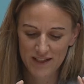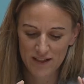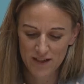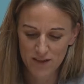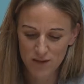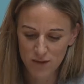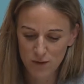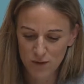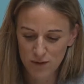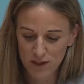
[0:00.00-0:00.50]
In
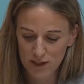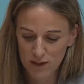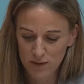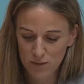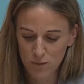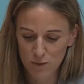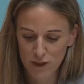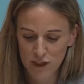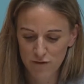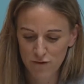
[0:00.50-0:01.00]
total,
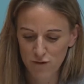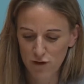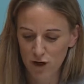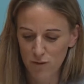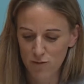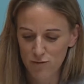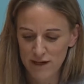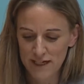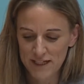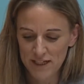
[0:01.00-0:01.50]
we have
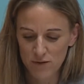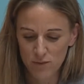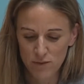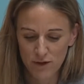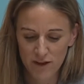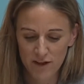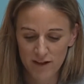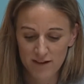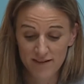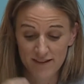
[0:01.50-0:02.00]
cooperated
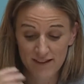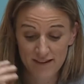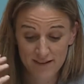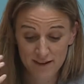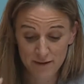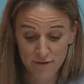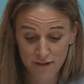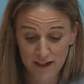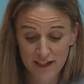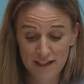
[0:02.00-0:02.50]
with
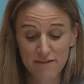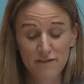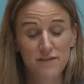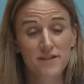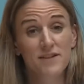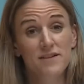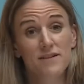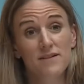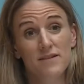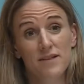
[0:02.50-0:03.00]
65
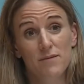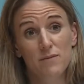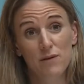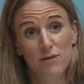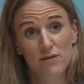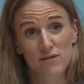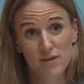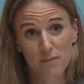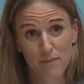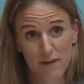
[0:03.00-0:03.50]
cities and
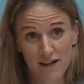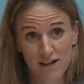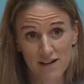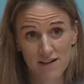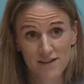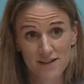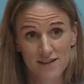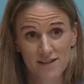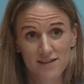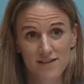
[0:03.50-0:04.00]

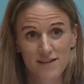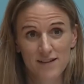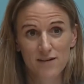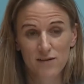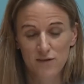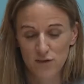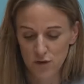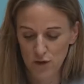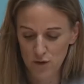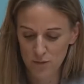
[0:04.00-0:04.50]
municipalities in
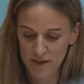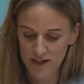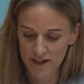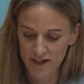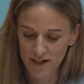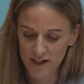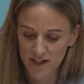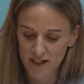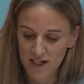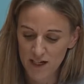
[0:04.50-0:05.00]

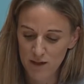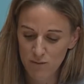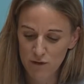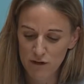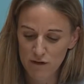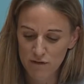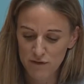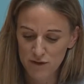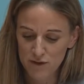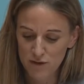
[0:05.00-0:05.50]
Serbia. We
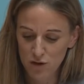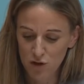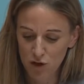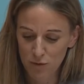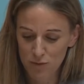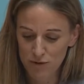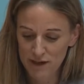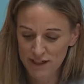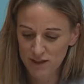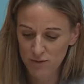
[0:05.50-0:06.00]
have
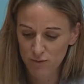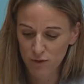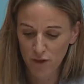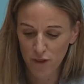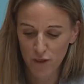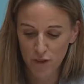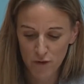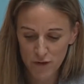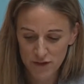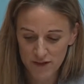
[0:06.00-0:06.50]
cooperated with
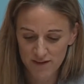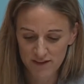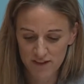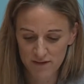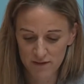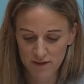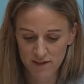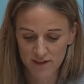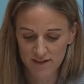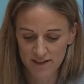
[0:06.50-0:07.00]
30
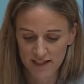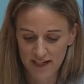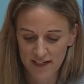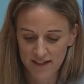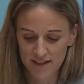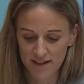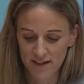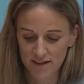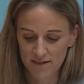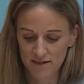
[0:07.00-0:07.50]
civil
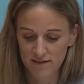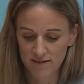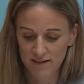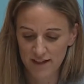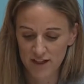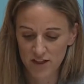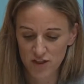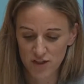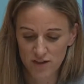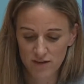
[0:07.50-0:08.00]
society
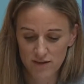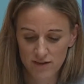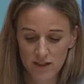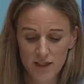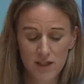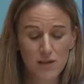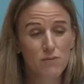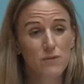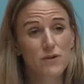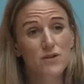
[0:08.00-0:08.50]
associations,
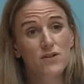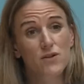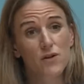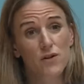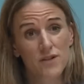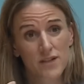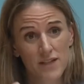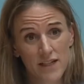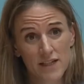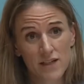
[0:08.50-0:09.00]
which
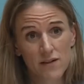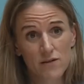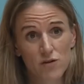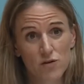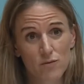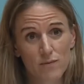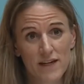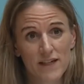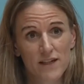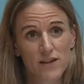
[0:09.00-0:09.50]
continue to
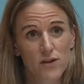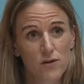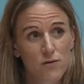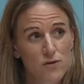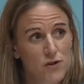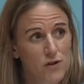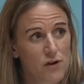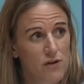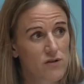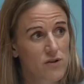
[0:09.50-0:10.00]
make a
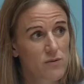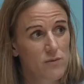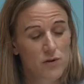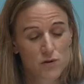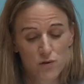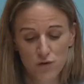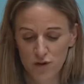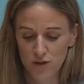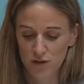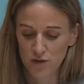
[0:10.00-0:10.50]
huge
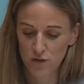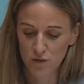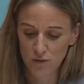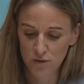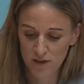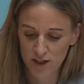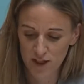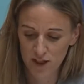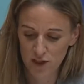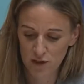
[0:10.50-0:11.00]
contribution to
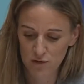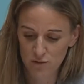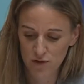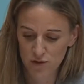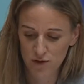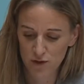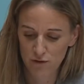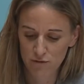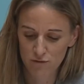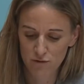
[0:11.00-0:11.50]
the
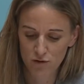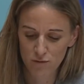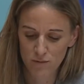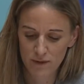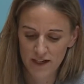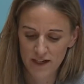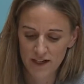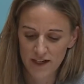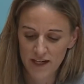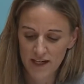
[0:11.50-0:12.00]
inclusion of Roma.